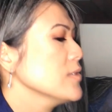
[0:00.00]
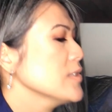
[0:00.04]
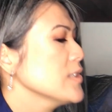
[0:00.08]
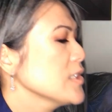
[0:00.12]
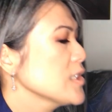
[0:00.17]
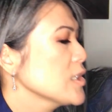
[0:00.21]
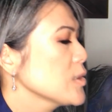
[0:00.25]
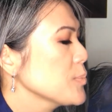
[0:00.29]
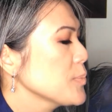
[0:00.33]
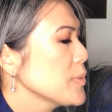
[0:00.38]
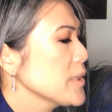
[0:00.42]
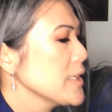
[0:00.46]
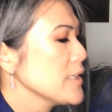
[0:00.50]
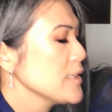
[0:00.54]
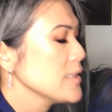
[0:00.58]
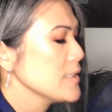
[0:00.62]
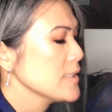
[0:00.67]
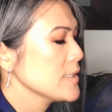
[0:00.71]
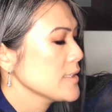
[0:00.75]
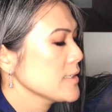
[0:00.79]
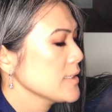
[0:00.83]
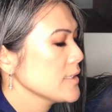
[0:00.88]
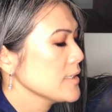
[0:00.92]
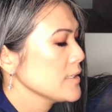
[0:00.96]
on this
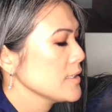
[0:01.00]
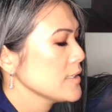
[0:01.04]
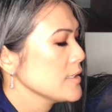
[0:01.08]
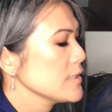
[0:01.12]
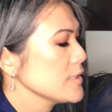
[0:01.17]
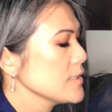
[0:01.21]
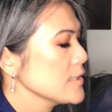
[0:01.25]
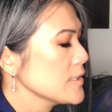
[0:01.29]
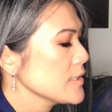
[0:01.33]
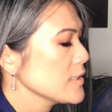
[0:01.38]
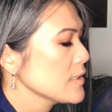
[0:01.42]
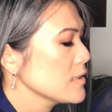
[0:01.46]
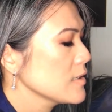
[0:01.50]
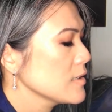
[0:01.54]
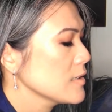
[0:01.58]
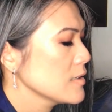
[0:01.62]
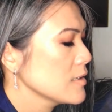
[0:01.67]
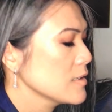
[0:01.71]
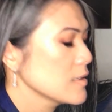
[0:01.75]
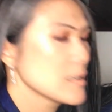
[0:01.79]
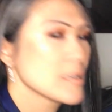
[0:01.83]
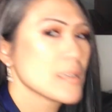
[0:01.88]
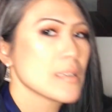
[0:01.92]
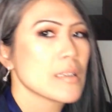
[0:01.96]
piece is,
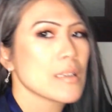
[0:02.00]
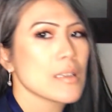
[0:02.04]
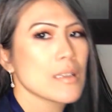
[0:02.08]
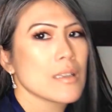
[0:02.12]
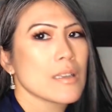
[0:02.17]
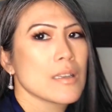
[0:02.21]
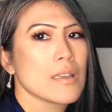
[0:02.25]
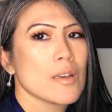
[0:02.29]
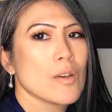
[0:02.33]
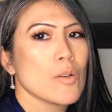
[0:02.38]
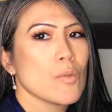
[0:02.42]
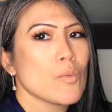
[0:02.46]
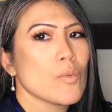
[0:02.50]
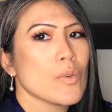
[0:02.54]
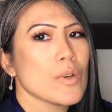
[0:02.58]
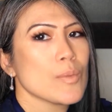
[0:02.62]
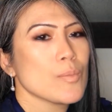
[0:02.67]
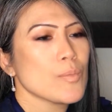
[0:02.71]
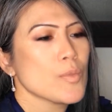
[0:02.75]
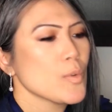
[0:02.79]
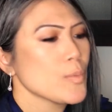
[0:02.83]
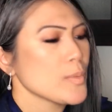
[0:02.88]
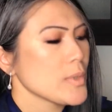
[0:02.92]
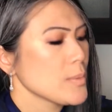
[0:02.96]

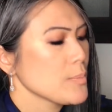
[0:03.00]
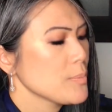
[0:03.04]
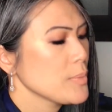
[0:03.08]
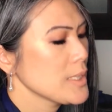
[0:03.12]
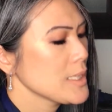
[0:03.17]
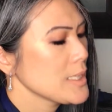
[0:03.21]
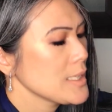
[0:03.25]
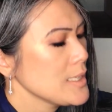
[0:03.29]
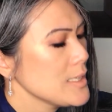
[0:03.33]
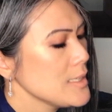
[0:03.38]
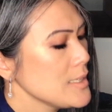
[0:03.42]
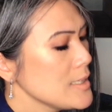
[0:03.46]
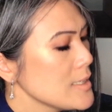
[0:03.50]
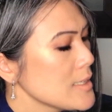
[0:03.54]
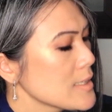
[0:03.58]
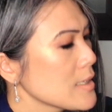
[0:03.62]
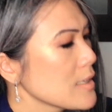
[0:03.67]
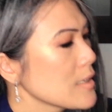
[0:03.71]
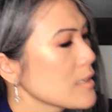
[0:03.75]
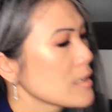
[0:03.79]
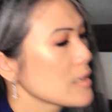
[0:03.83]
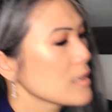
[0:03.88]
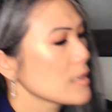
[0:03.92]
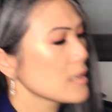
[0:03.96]
one moment please,